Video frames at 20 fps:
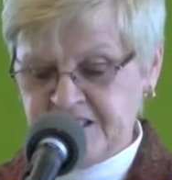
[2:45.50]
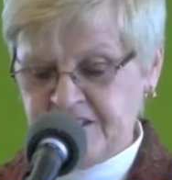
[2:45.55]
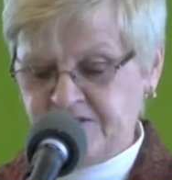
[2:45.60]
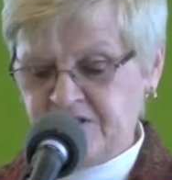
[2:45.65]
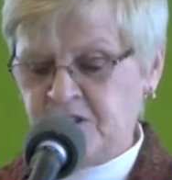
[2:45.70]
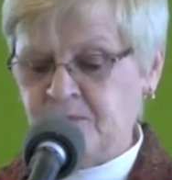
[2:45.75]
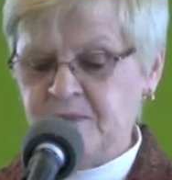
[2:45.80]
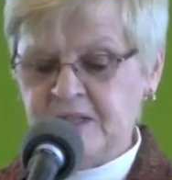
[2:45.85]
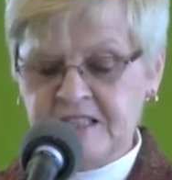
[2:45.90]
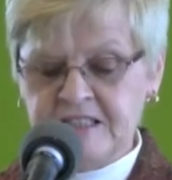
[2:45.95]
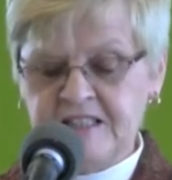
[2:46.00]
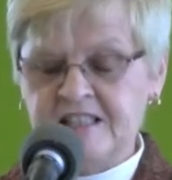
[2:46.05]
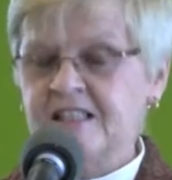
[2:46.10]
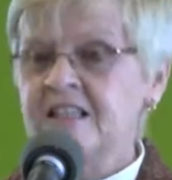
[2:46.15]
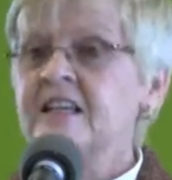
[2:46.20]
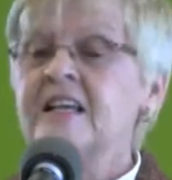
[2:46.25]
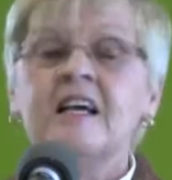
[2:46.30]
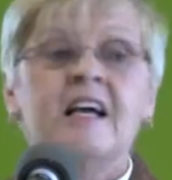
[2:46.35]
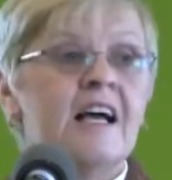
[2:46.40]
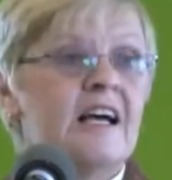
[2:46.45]
several months
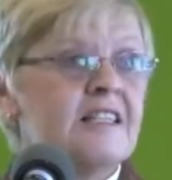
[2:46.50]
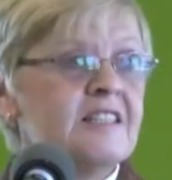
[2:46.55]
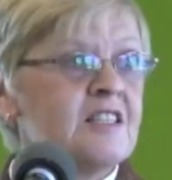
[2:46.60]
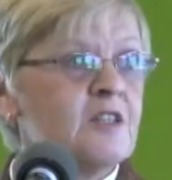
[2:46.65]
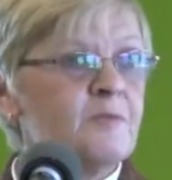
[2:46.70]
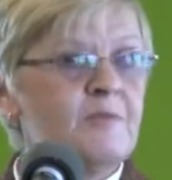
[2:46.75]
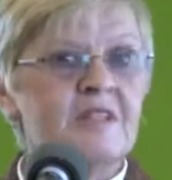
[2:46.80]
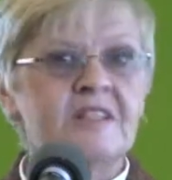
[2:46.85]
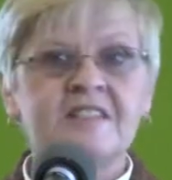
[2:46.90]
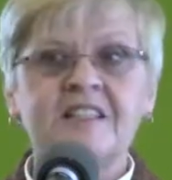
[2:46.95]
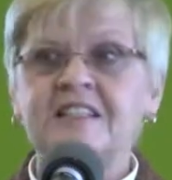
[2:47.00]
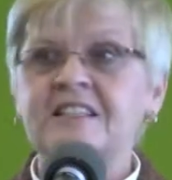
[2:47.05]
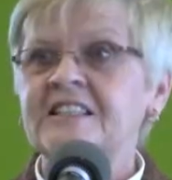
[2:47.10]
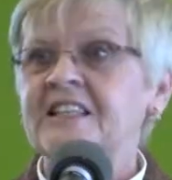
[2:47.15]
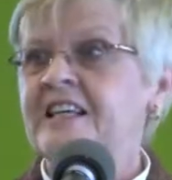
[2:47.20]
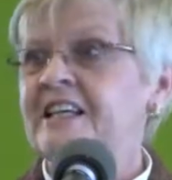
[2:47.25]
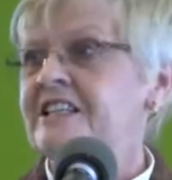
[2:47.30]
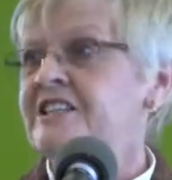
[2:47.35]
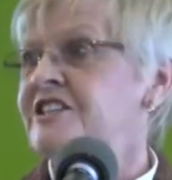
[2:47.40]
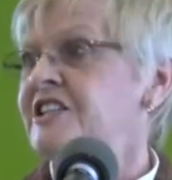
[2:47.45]
as the building
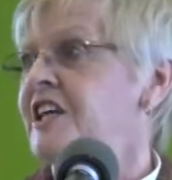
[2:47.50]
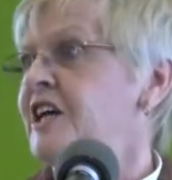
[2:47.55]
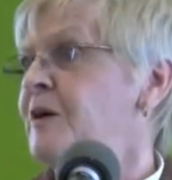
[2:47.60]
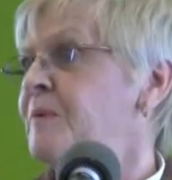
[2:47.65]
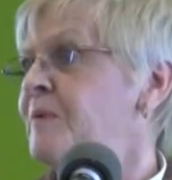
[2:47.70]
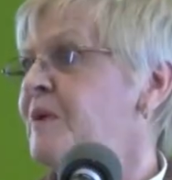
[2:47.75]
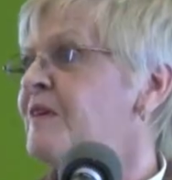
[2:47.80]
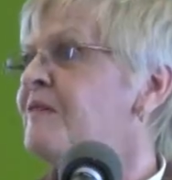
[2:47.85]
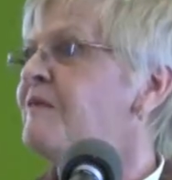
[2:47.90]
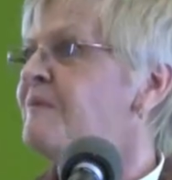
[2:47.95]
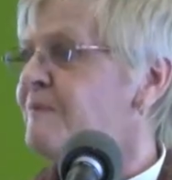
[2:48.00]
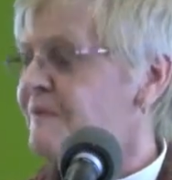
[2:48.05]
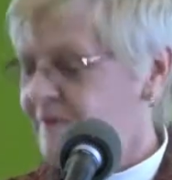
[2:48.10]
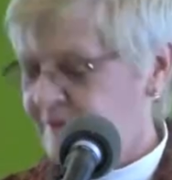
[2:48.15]
takes shape.